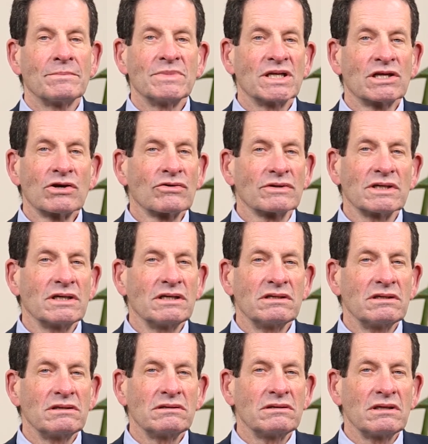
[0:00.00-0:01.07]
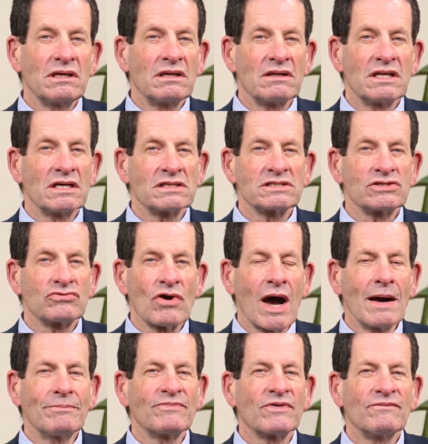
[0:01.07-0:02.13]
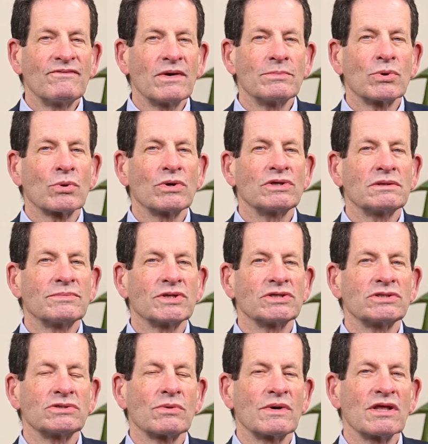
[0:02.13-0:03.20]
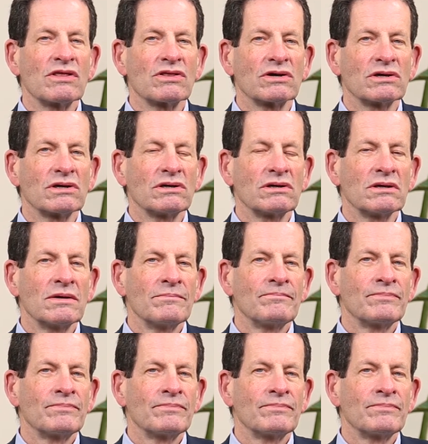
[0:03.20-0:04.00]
literally, in this drop from February to March 23rd,